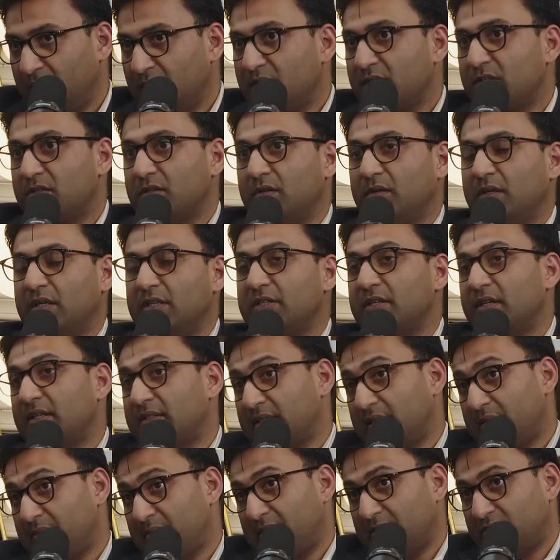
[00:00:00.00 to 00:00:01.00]
So as
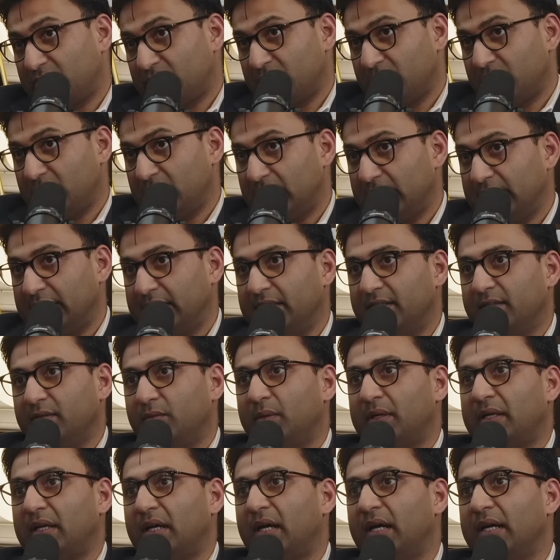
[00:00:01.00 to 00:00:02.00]
I mentioned earlier,
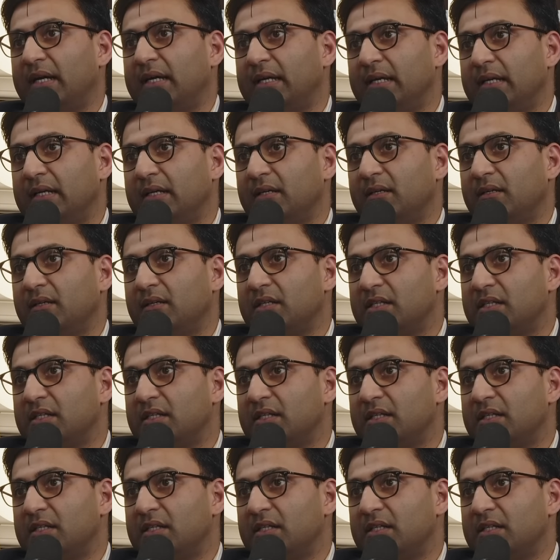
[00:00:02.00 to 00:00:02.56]
when I